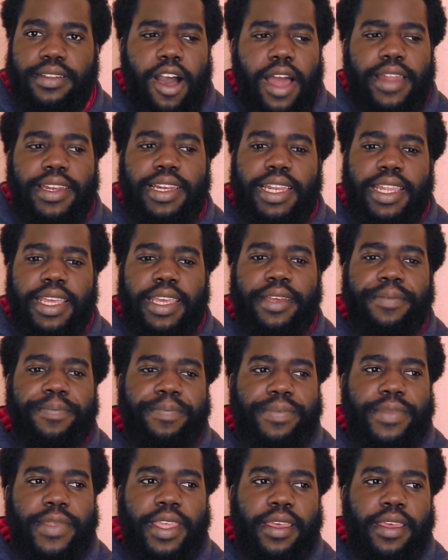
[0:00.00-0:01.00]

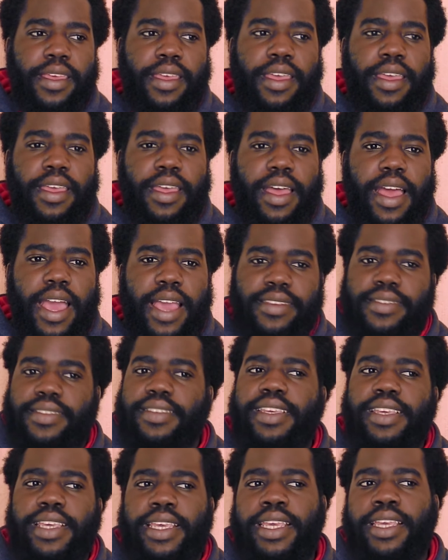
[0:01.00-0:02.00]
Oddly, I
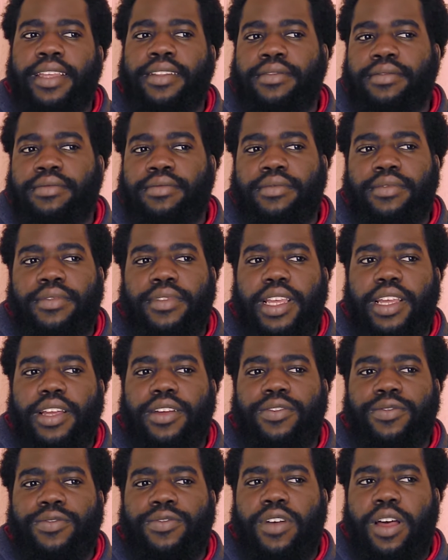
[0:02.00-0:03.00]
see
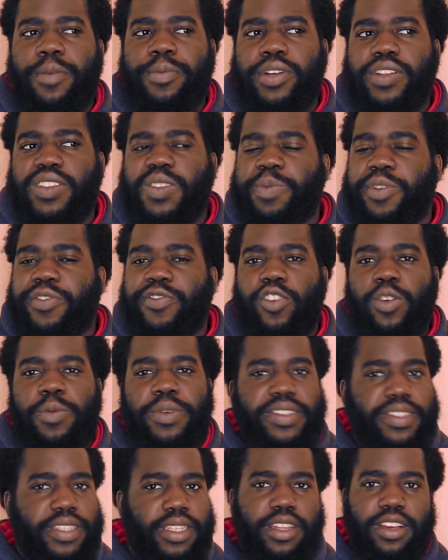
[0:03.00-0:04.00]
Robert's
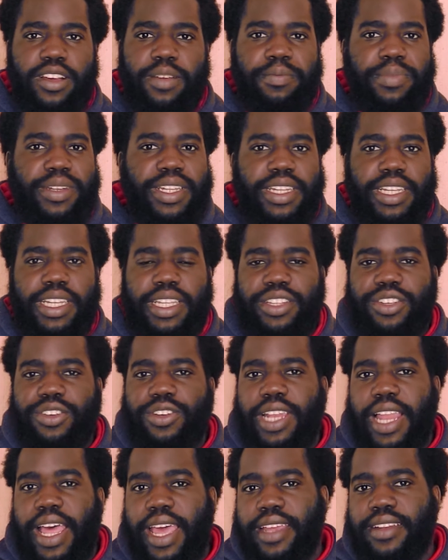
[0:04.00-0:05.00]
performance in a completely
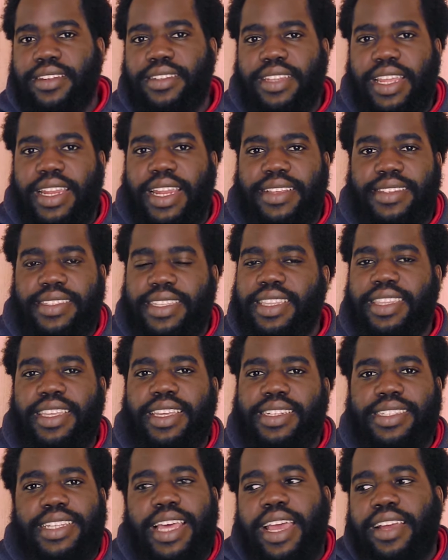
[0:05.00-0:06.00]
new light, and I see
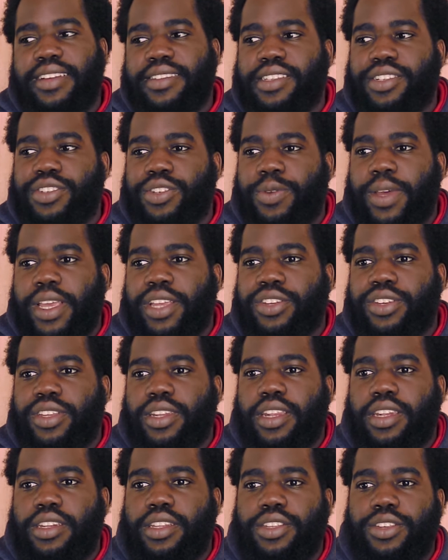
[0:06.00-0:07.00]
the entire
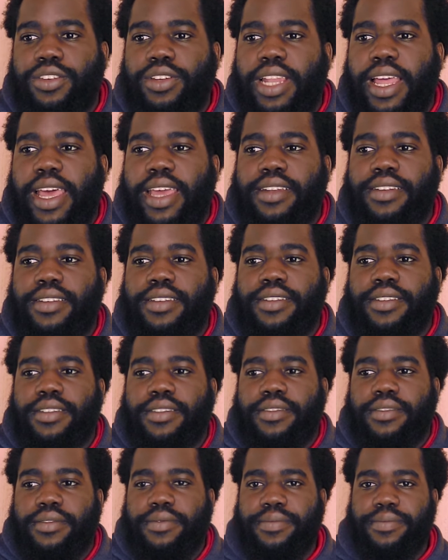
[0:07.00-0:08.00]
situation in a new light.
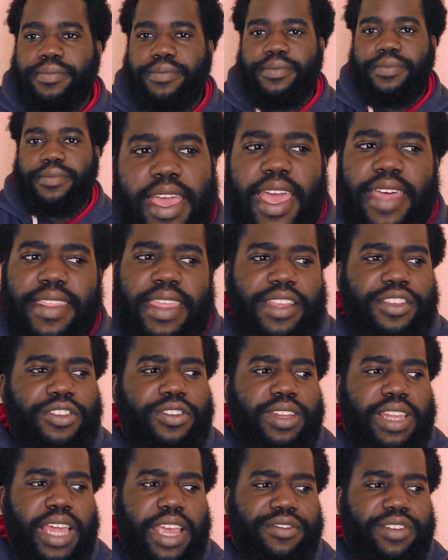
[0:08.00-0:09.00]
And that
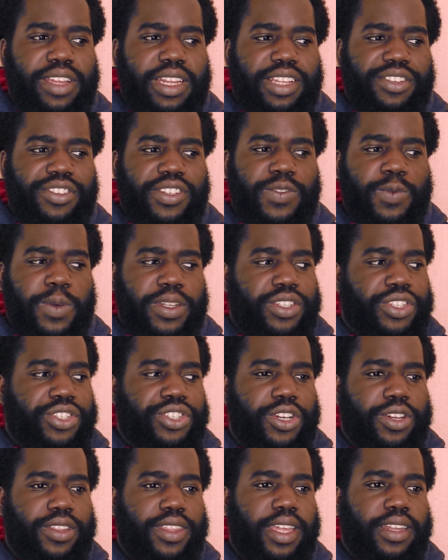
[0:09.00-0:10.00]
new light really just went to
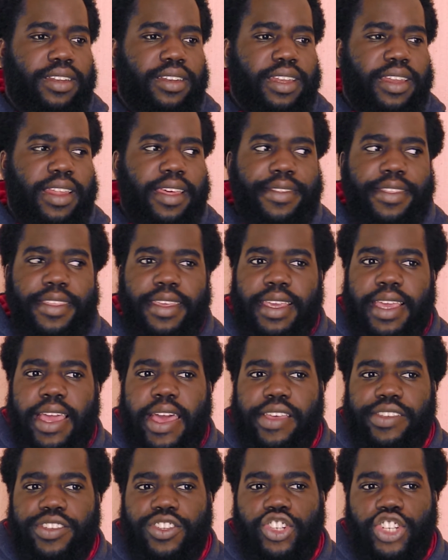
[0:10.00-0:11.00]
show that nothing
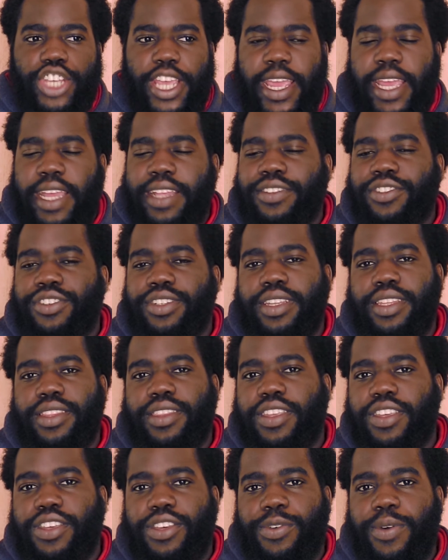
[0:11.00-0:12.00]
has changed
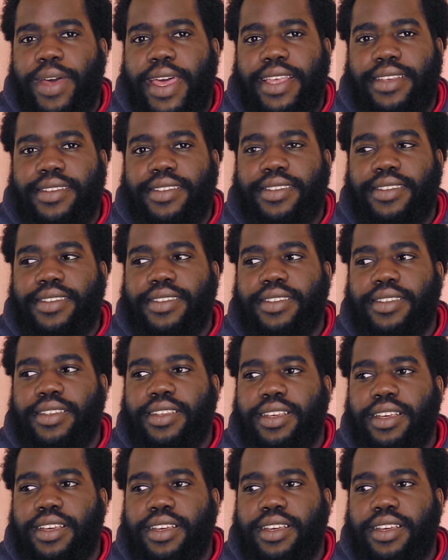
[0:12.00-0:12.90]
in the US